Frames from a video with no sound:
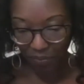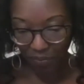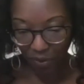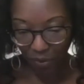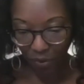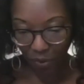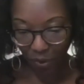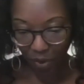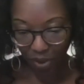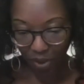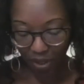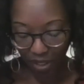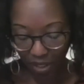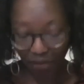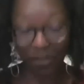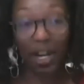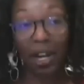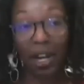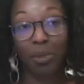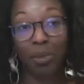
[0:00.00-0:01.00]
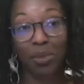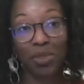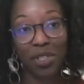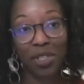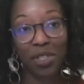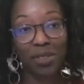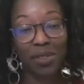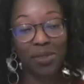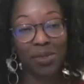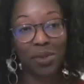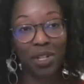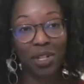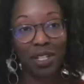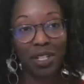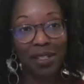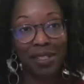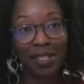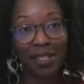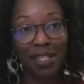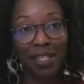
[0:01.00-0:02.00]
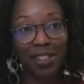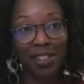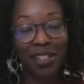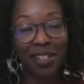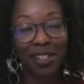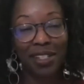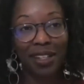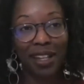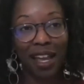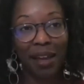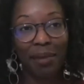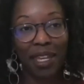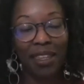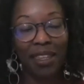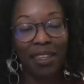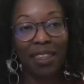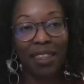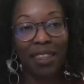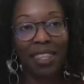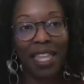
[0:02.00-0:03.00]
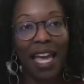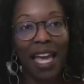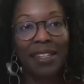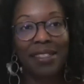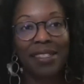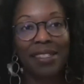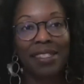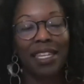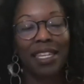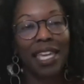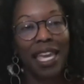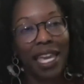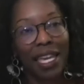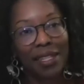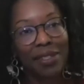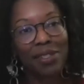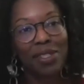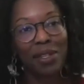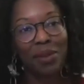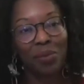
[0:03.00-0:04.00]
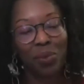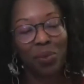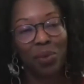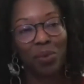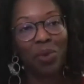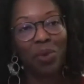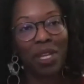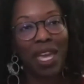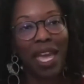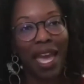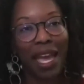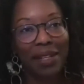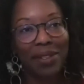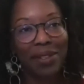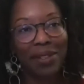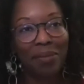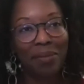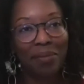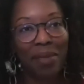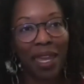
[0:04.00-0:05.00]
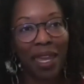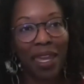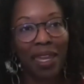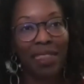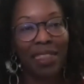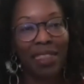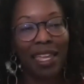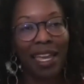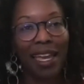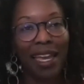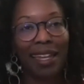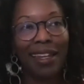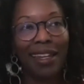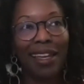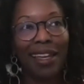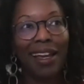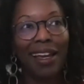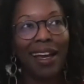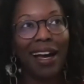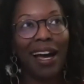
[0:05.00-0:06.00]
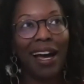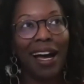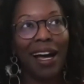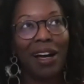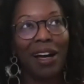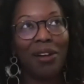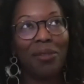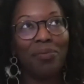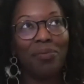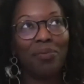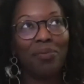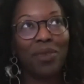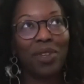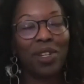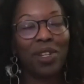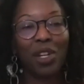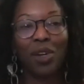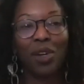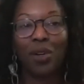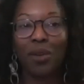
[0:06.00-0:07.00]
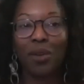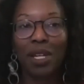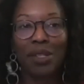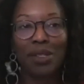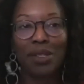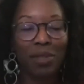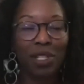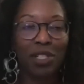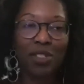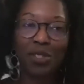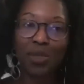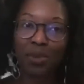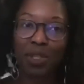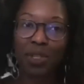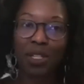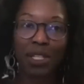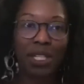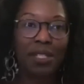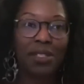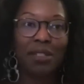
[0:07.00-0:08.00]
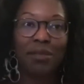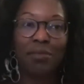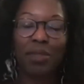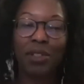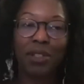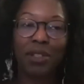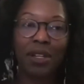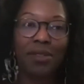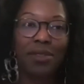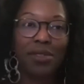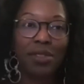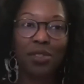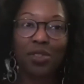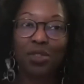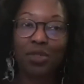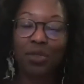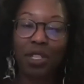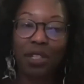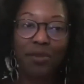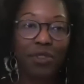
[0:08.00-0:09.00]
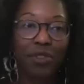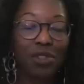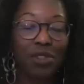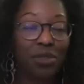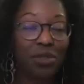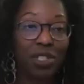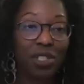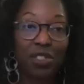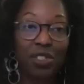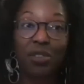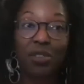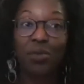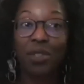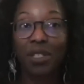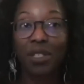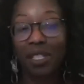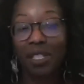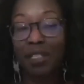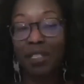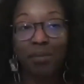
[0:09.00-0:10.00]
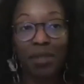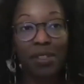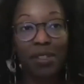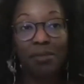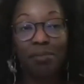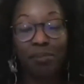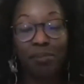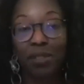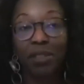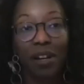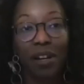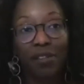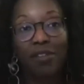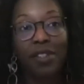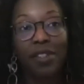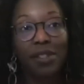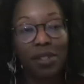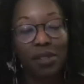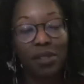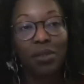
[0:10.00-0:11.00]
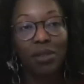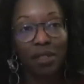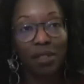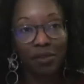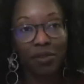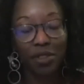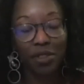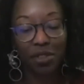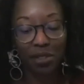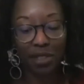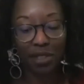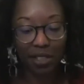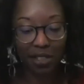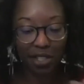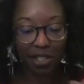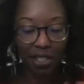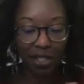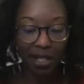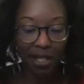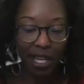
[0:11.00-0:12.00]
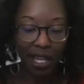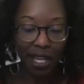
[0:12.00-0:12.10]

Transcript: for an environmental justice organization, I mean, that is the case that we had to make, that you know, as much as we need to build our social infrastructure, we need to build our physical infrastructure.